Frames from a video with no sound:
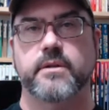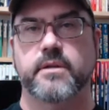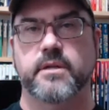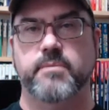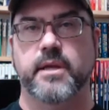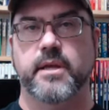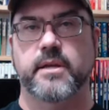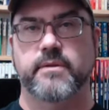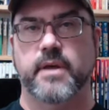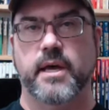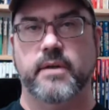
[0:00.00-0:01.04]
is because
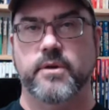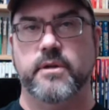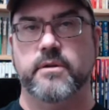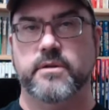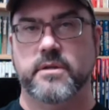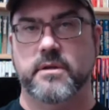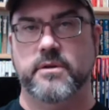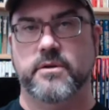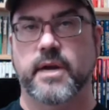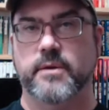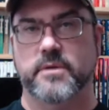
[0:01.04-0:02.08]
of that reduced
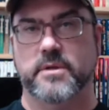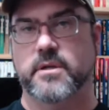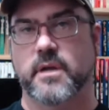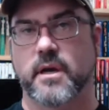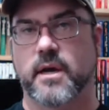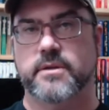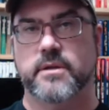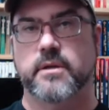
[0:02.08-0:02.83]
user acquisition cost,